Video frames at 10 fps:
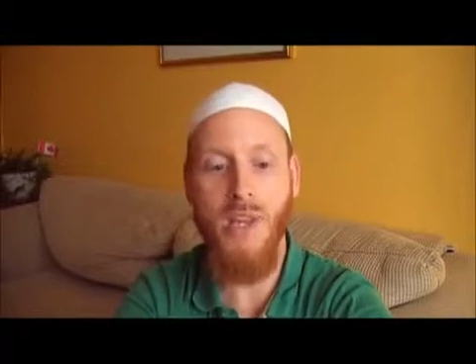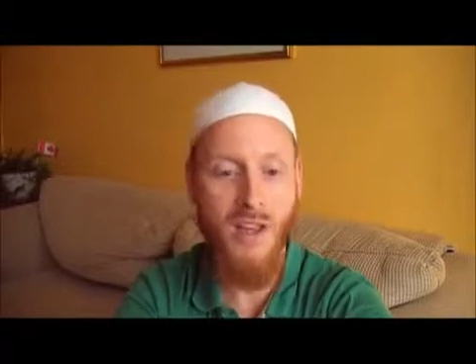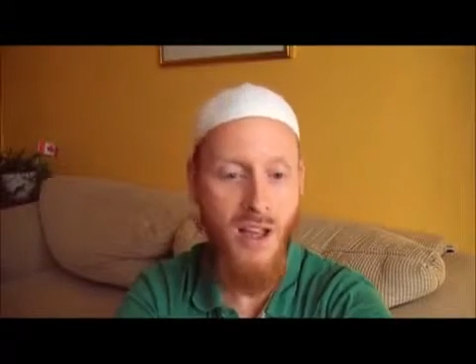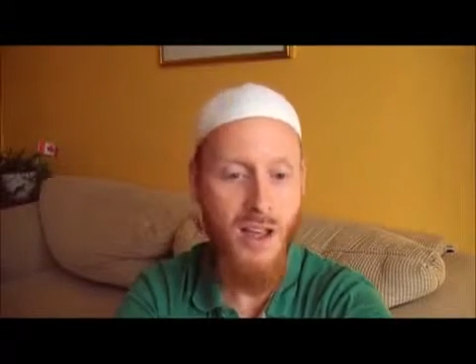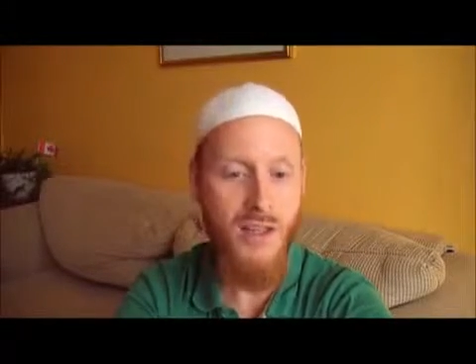
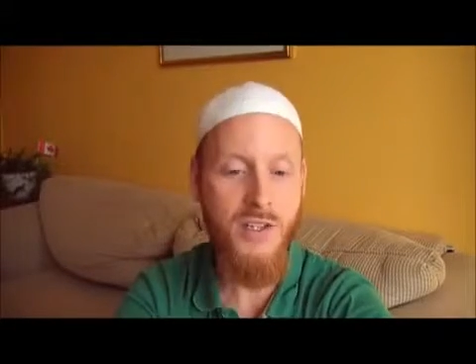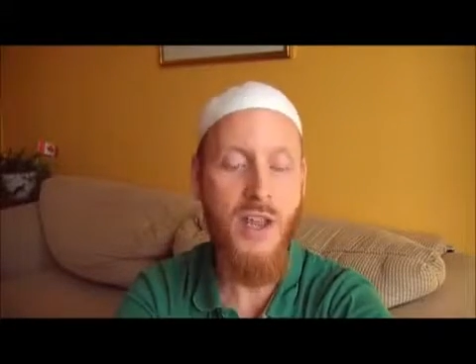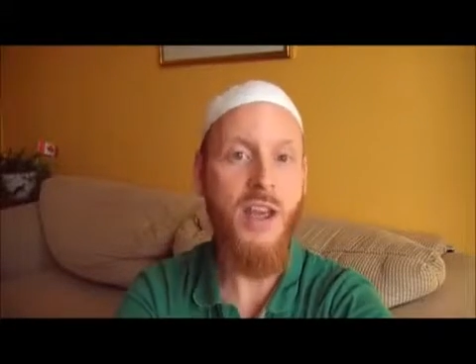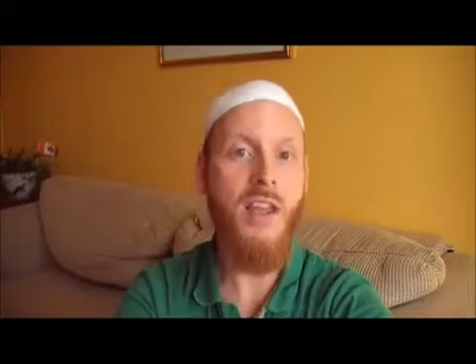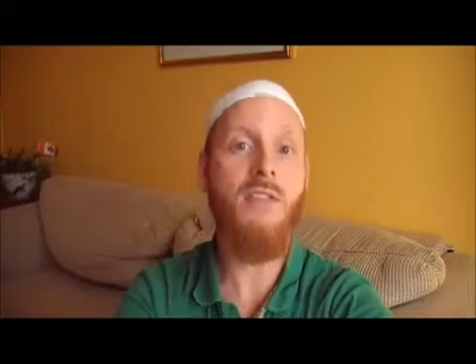
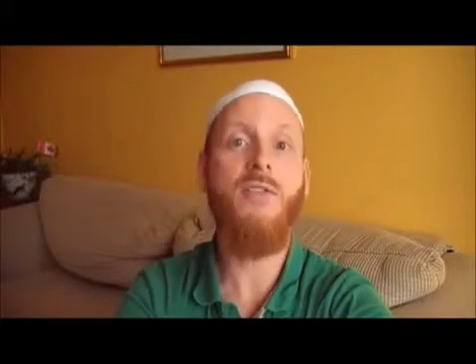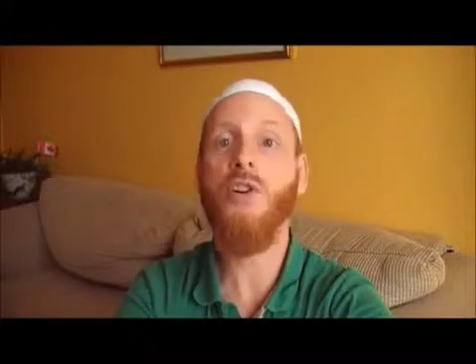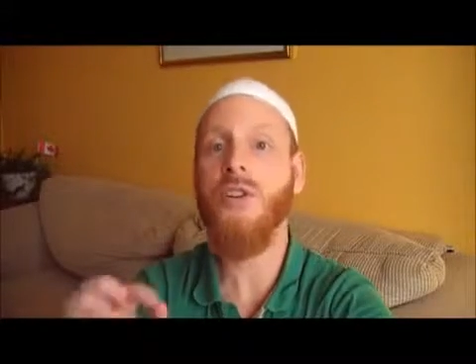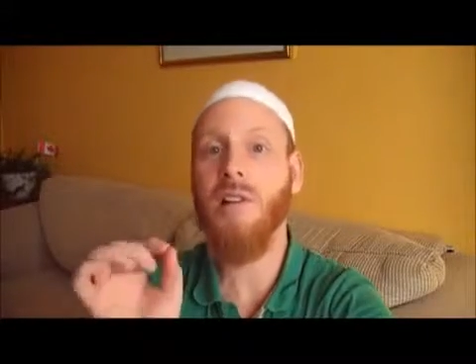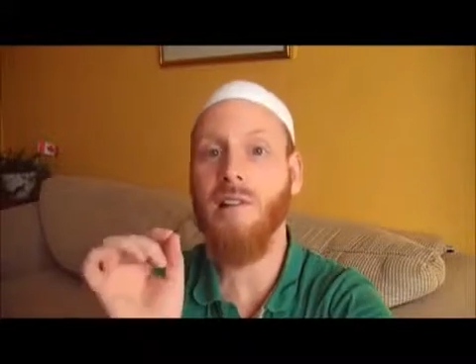because the
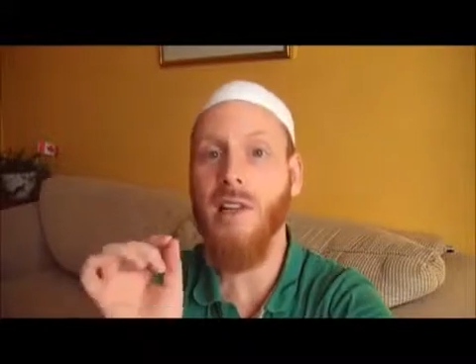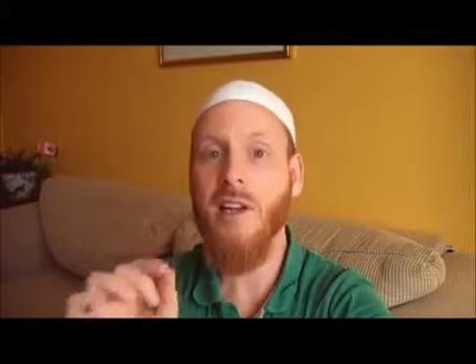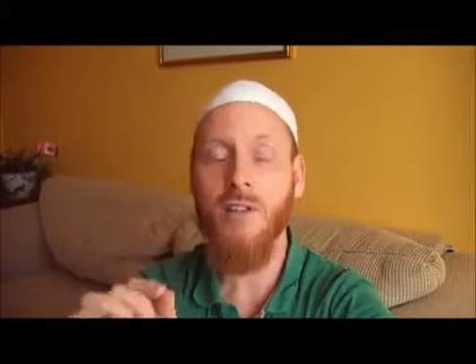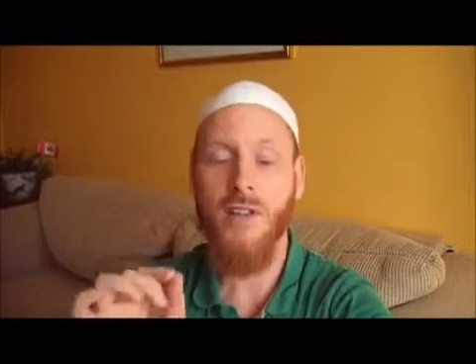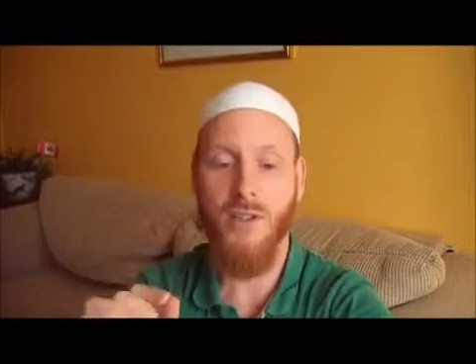verse
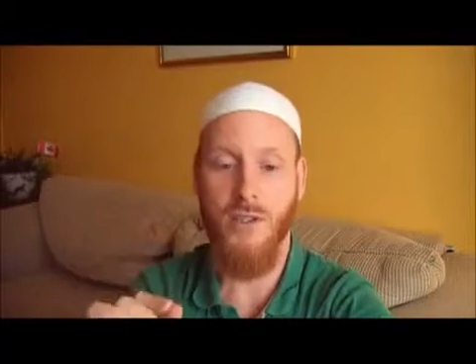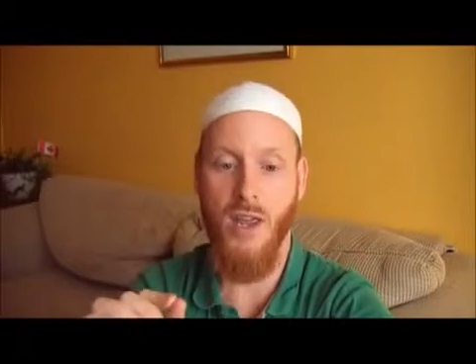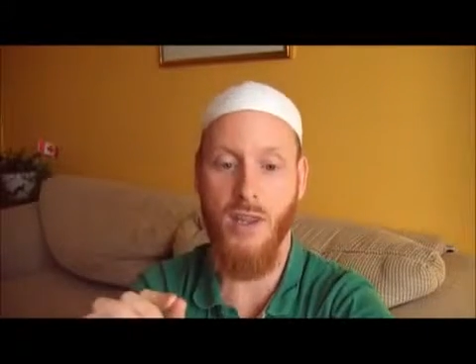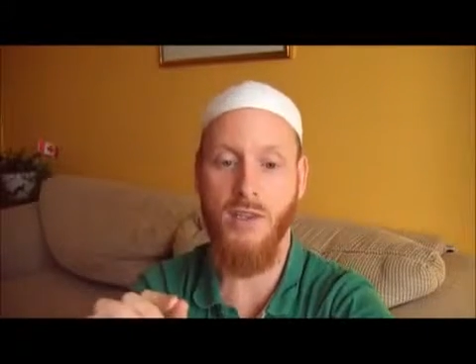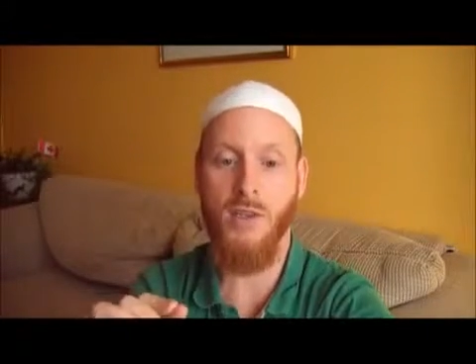clearly
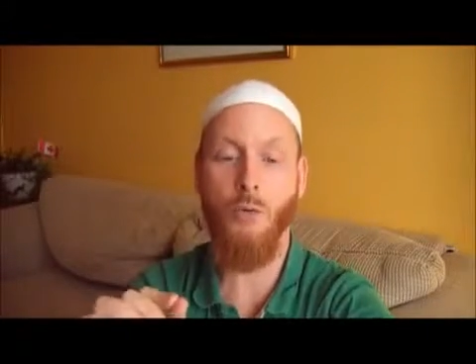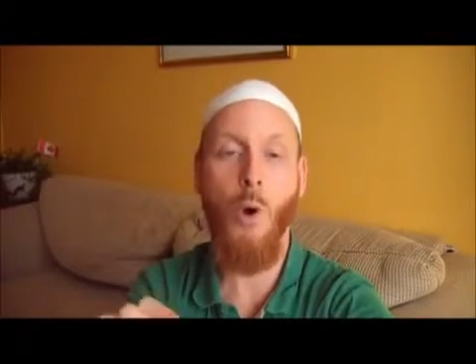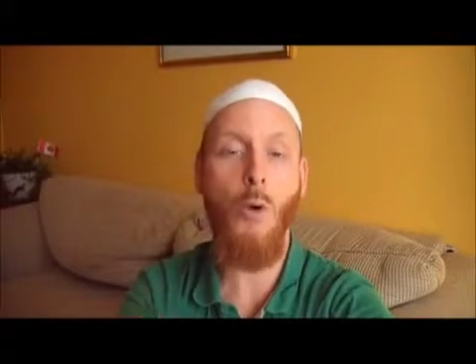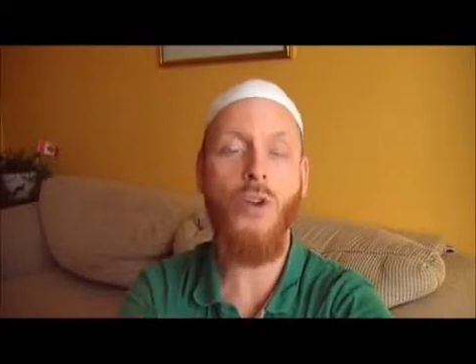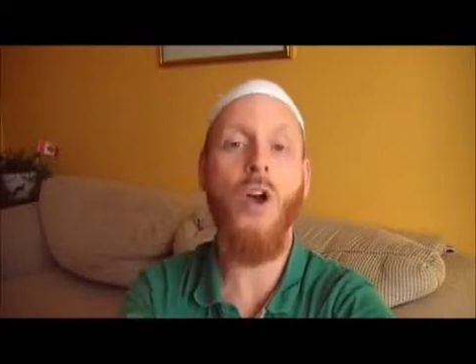says,
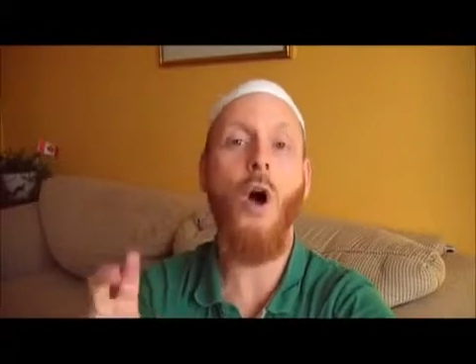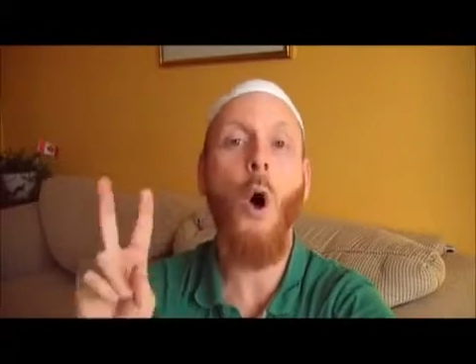quote,